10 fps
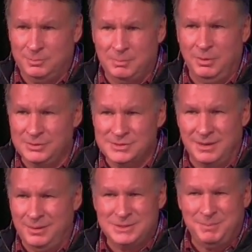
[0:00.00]
Bowl is
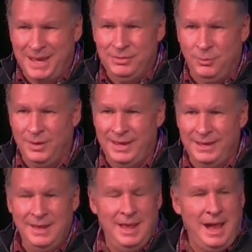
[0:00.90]
kind of, which by the way,
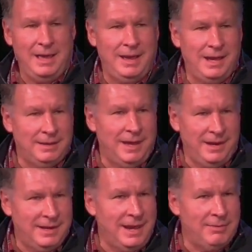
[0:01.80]
I had
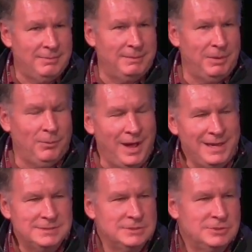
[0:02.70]
a guy remind me, why
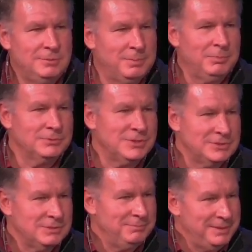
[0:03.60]
is the Super Bowl
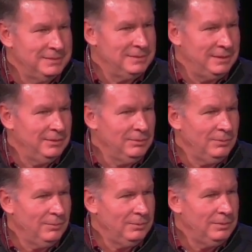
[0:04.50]
such a big deal?
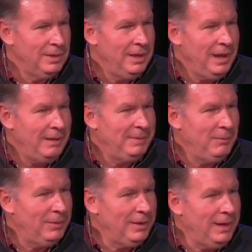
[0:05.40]
I mean,
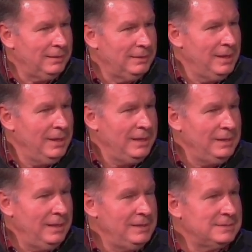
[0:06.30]
we're not...
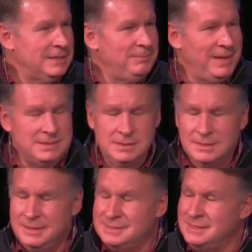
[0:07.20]
He said,
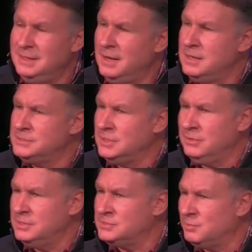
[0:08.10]
basically, it's in
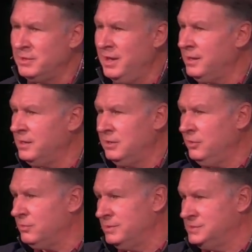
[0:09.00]
Arizona, so we're not going to know
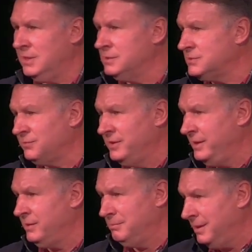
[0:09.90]
the results for
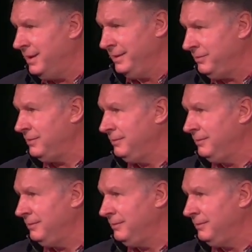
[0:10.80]
another month.